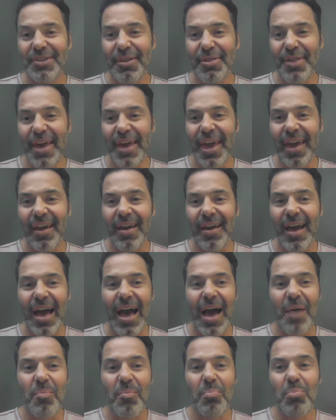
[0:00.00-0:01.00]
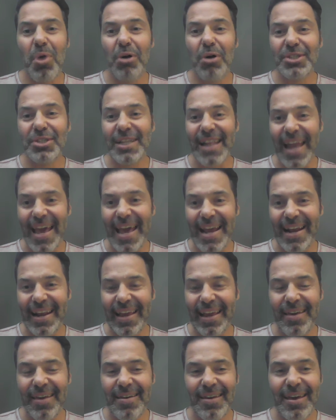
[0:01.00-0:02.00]
the thing. Most
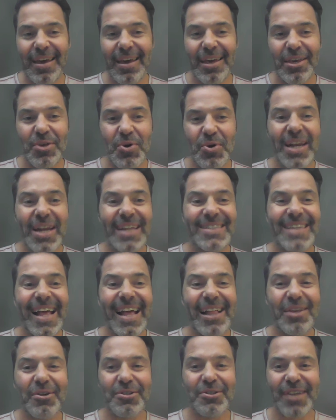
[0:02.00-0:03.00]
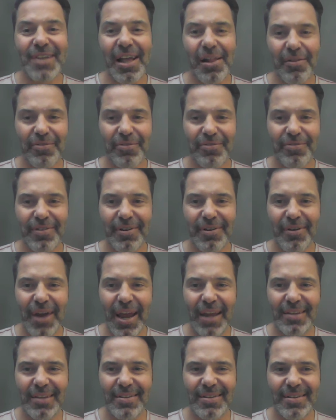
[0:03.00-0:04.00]
likely you're going to tell yourself,
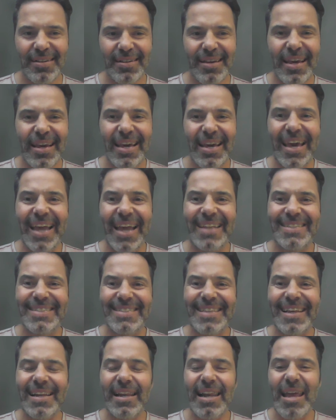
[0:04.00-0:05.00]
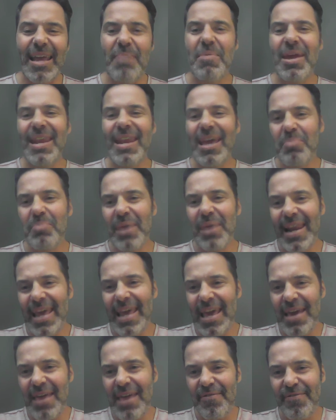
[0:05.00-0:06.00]
right? It's the limiting
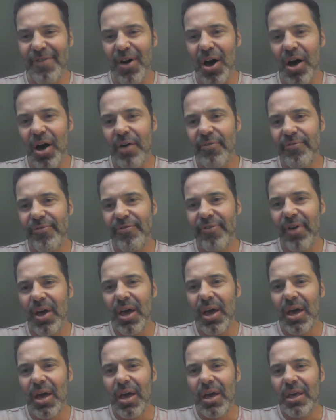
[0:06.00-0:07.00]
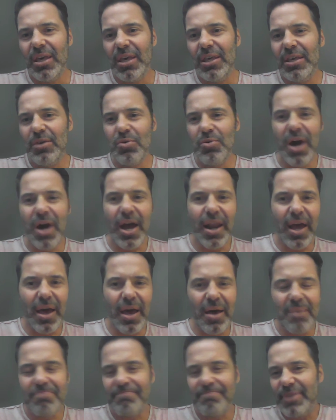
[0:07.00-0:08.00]
belief of you
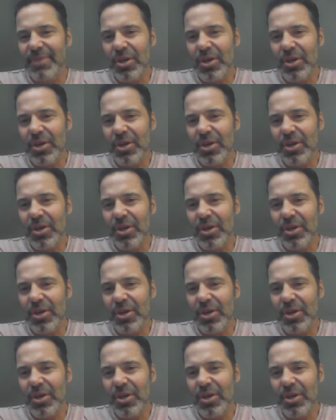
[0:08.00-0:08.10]
gotta